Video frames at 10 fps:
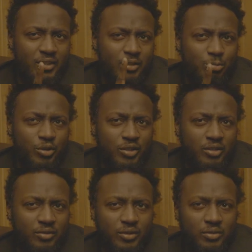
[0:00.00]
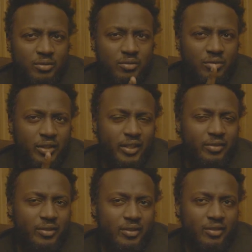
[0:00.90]
and supporters of you
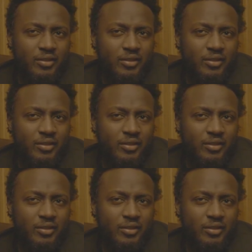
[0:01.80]
forever.